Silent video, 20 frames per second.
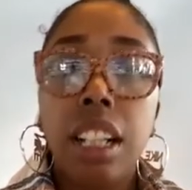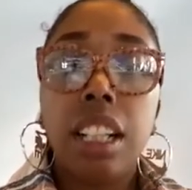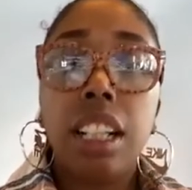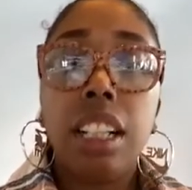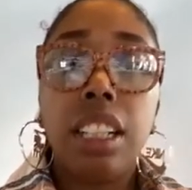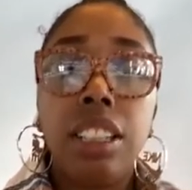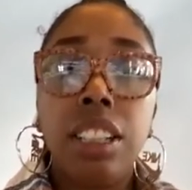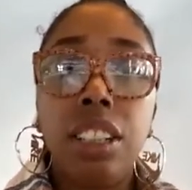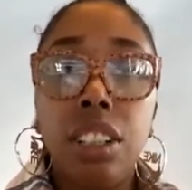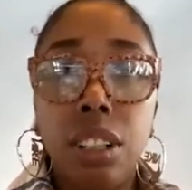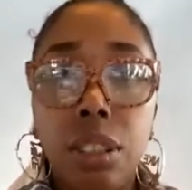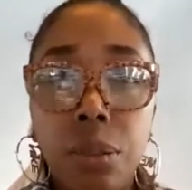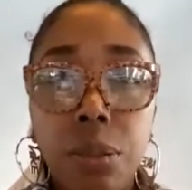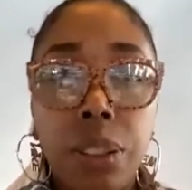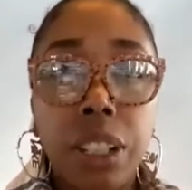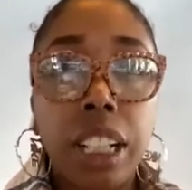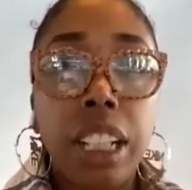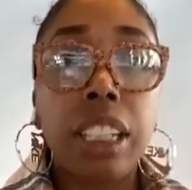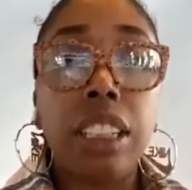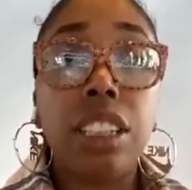
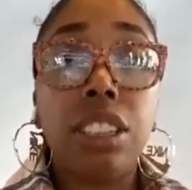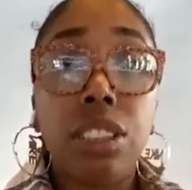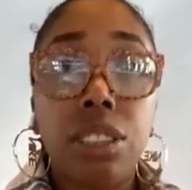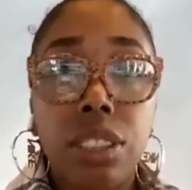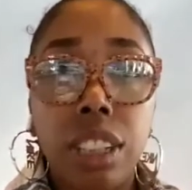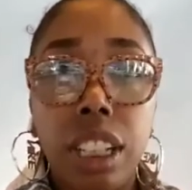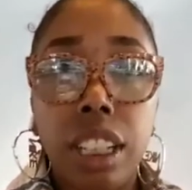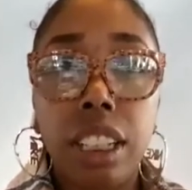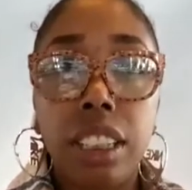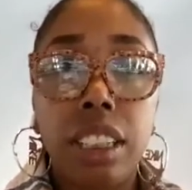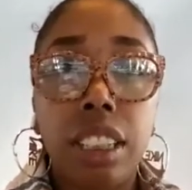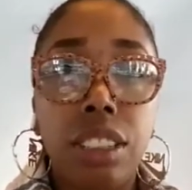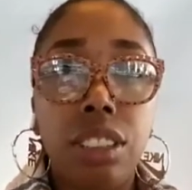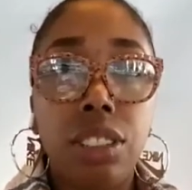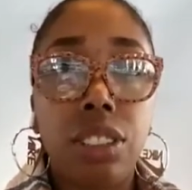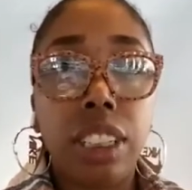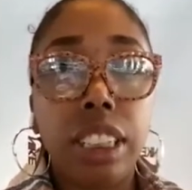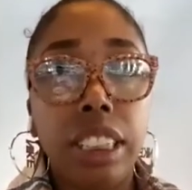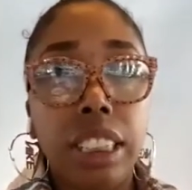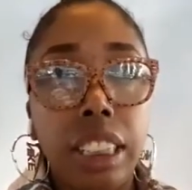we're into trends and
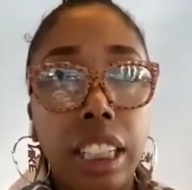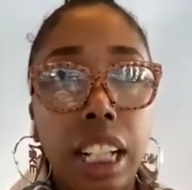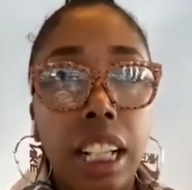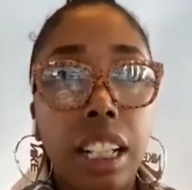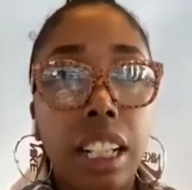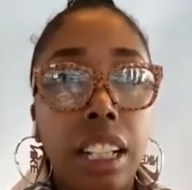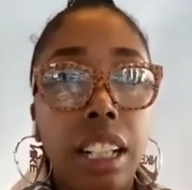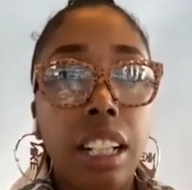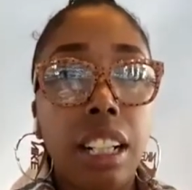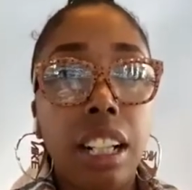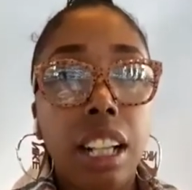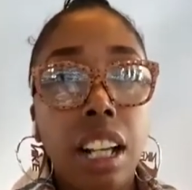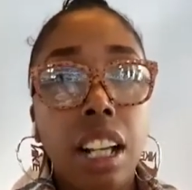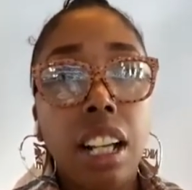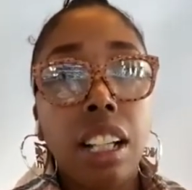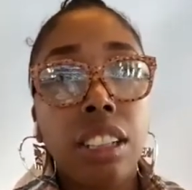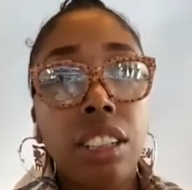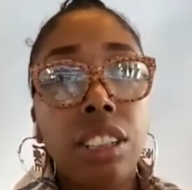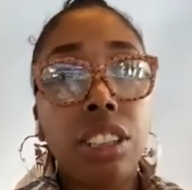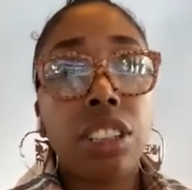trend setting,
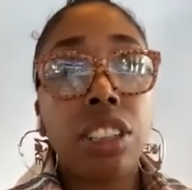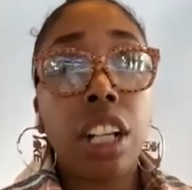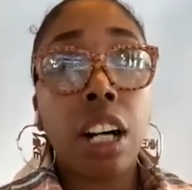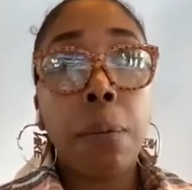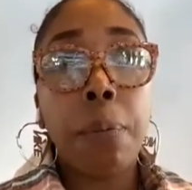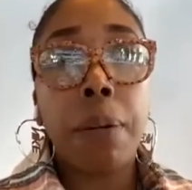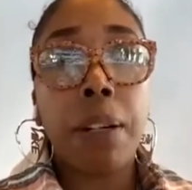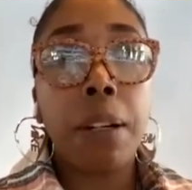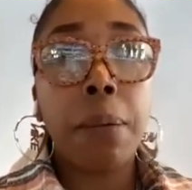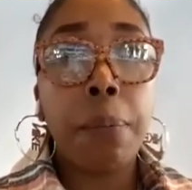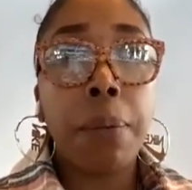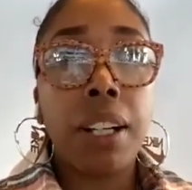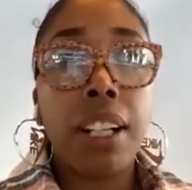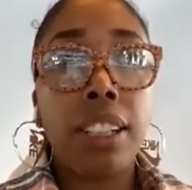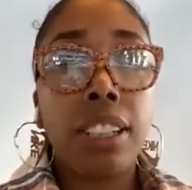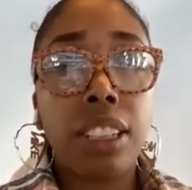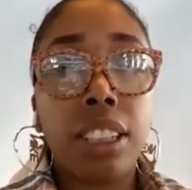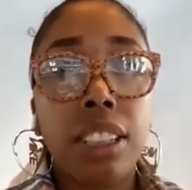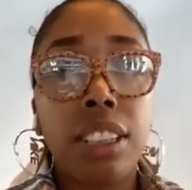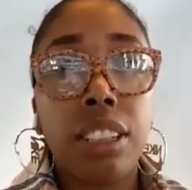to shop on a
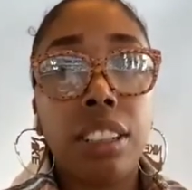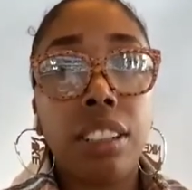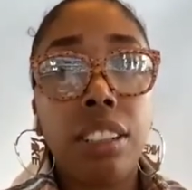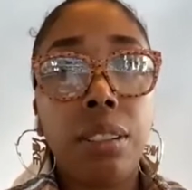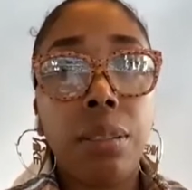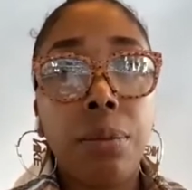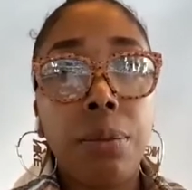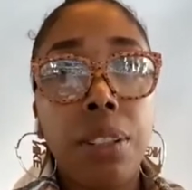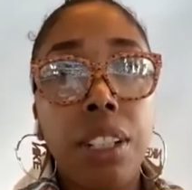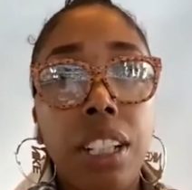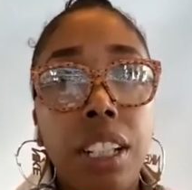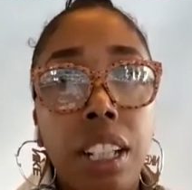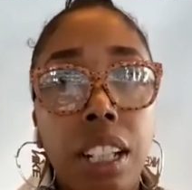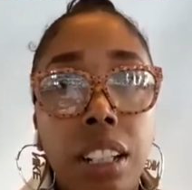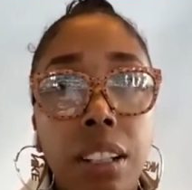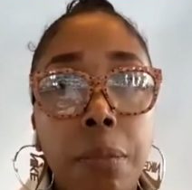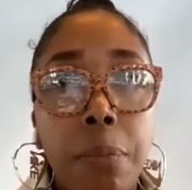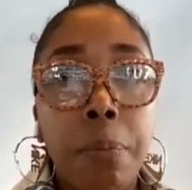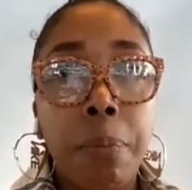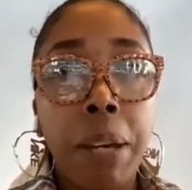budget so then we
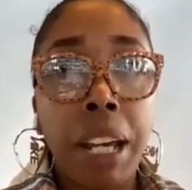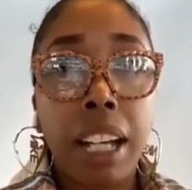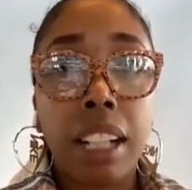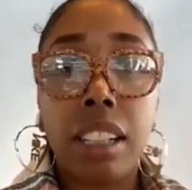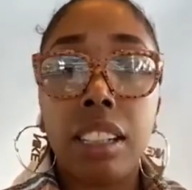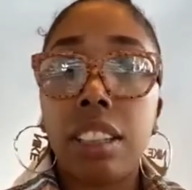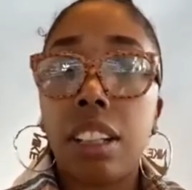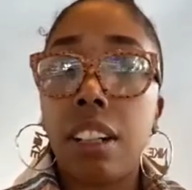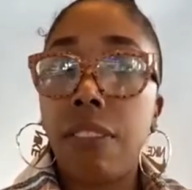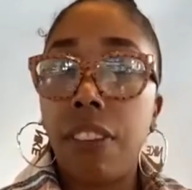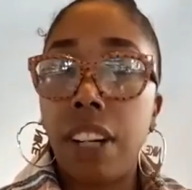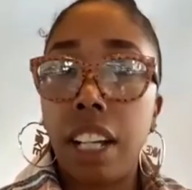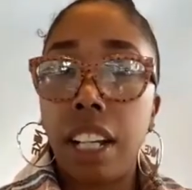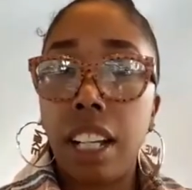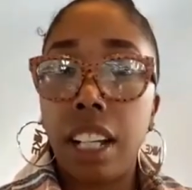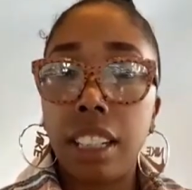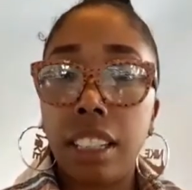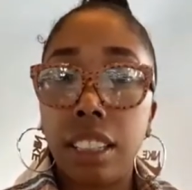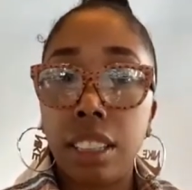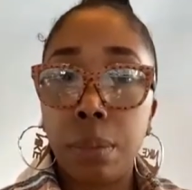can manage our
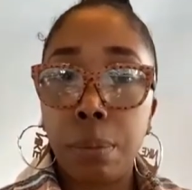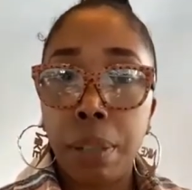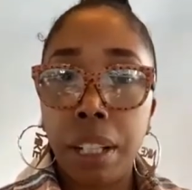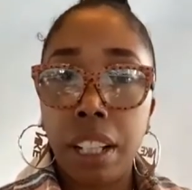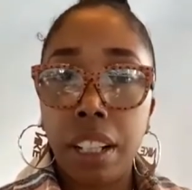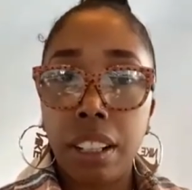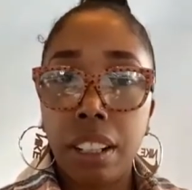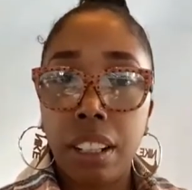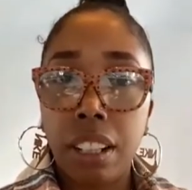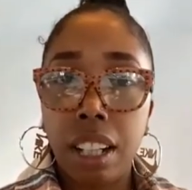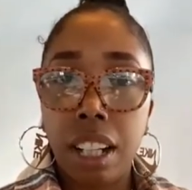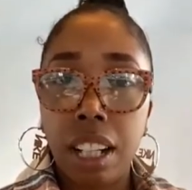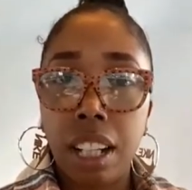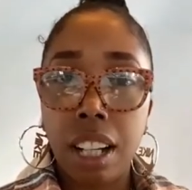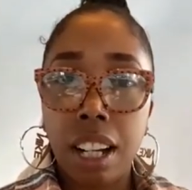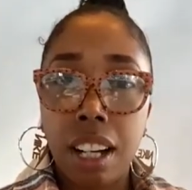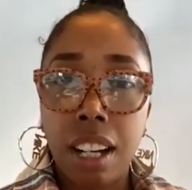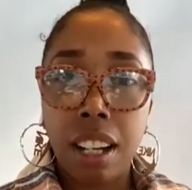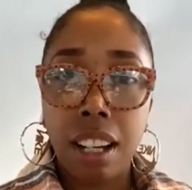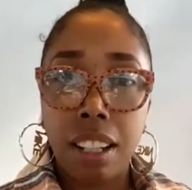finances better and
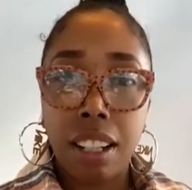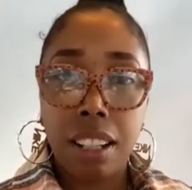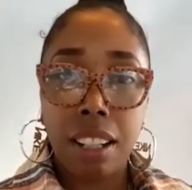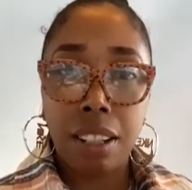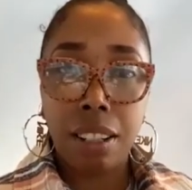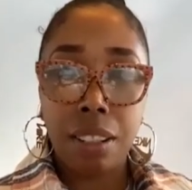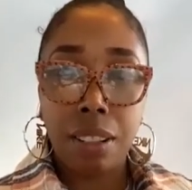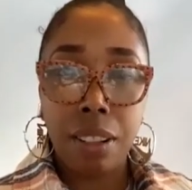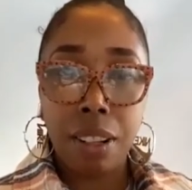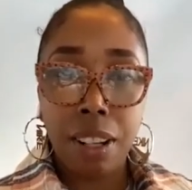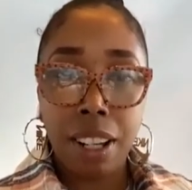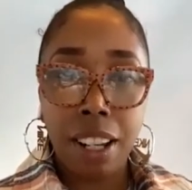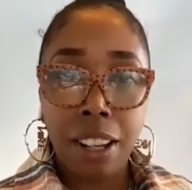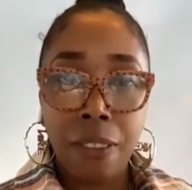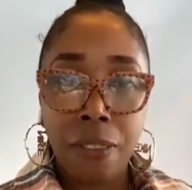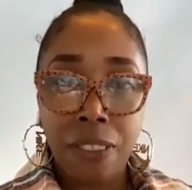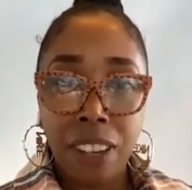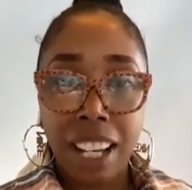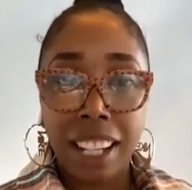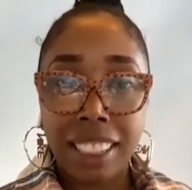not
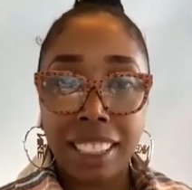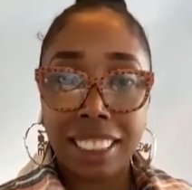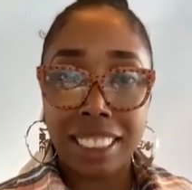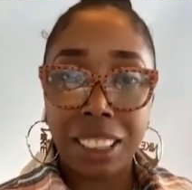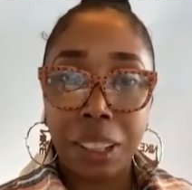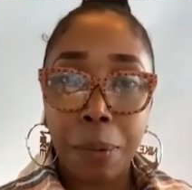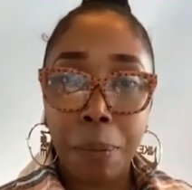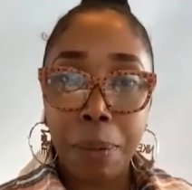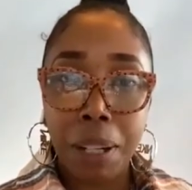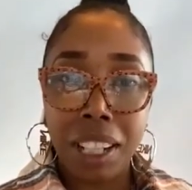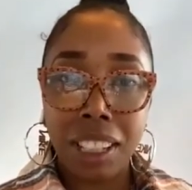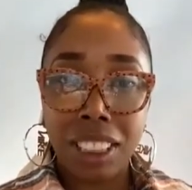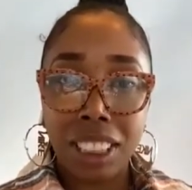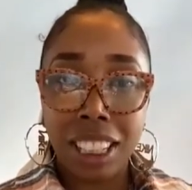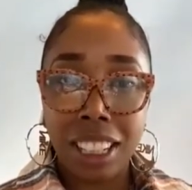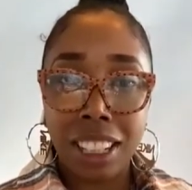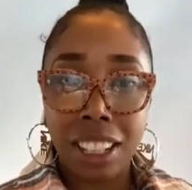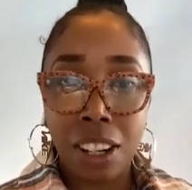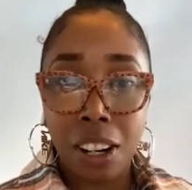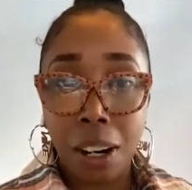invest so much
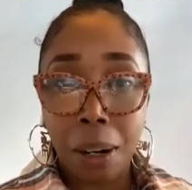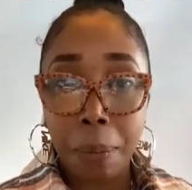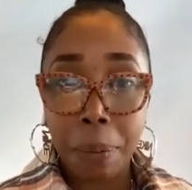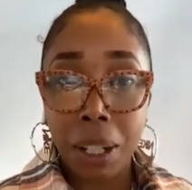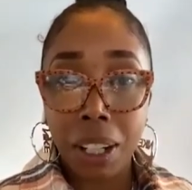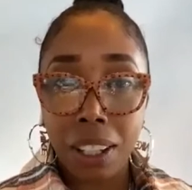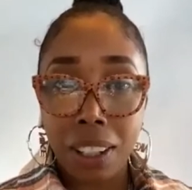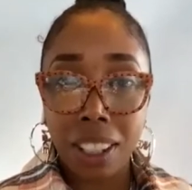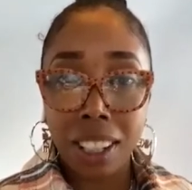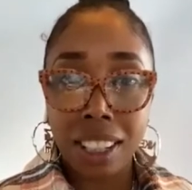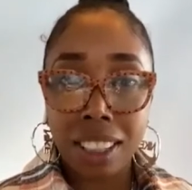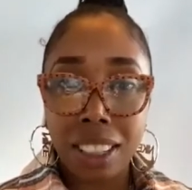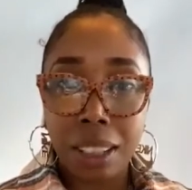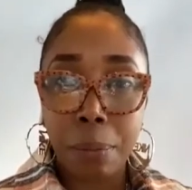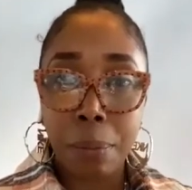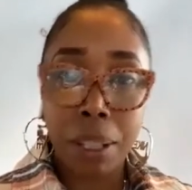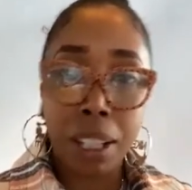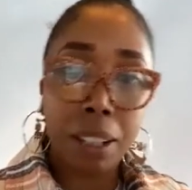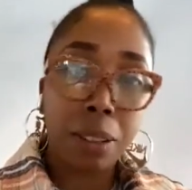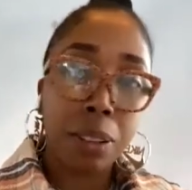in our appearance
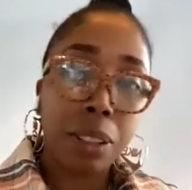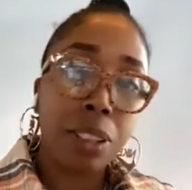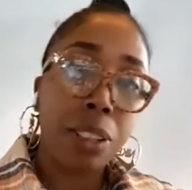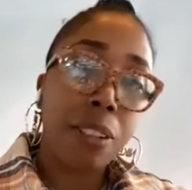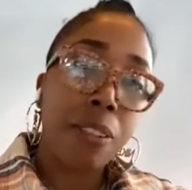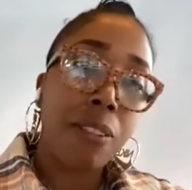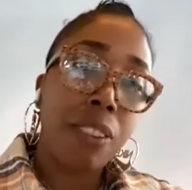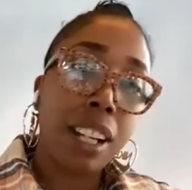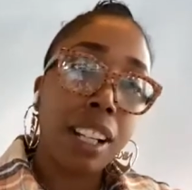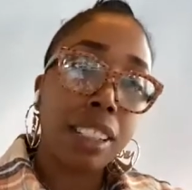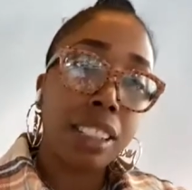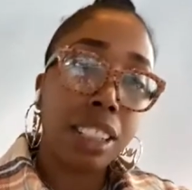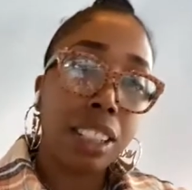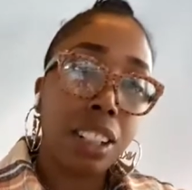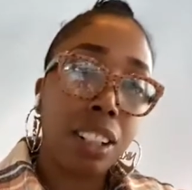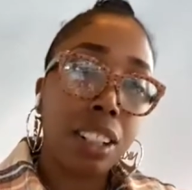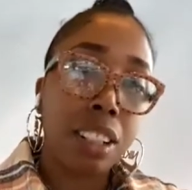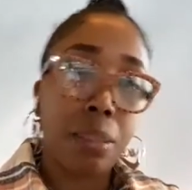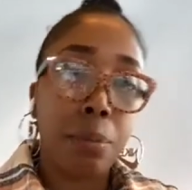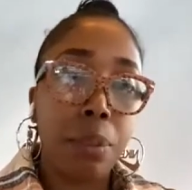and be able to invest in
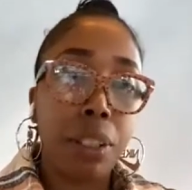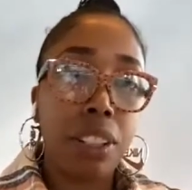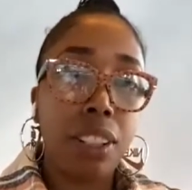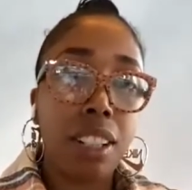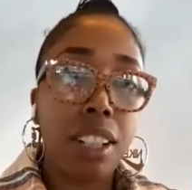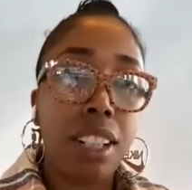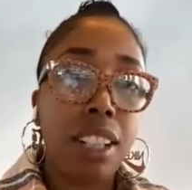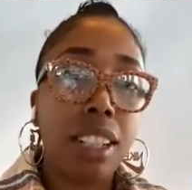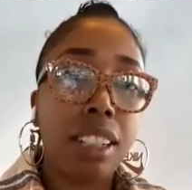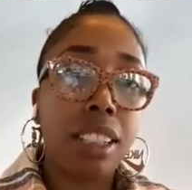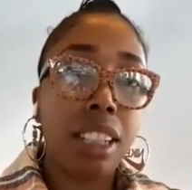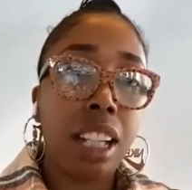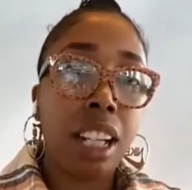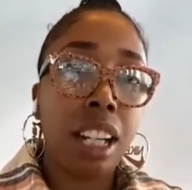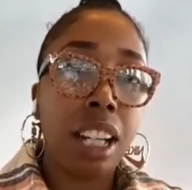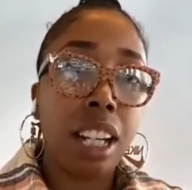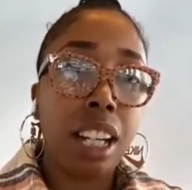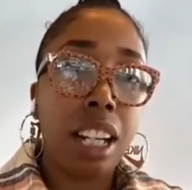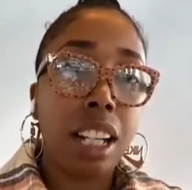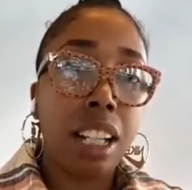our communities
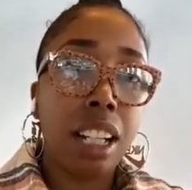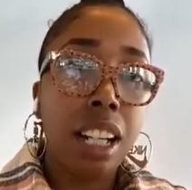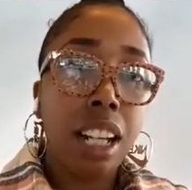and